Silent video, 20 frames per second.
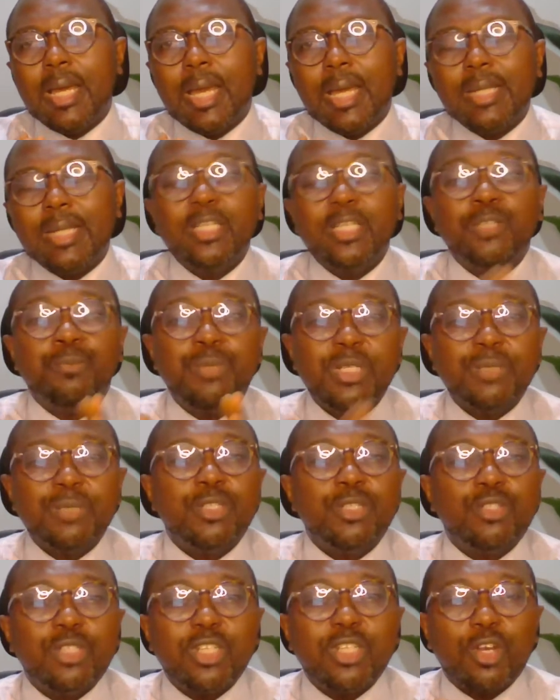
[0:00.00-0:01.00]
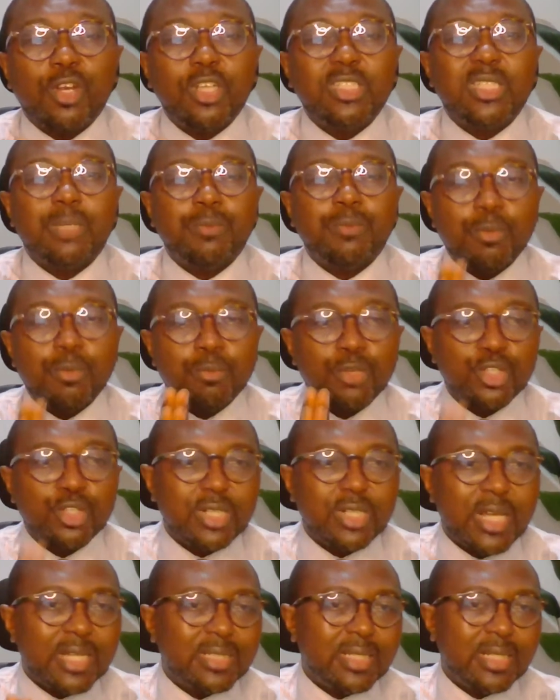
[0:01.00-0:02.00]
this brings me to the concept of
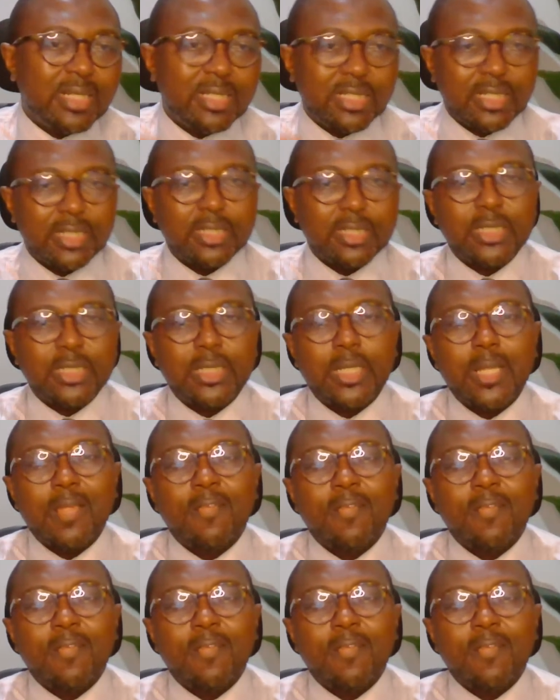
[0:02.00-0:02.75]
emotional intelligence.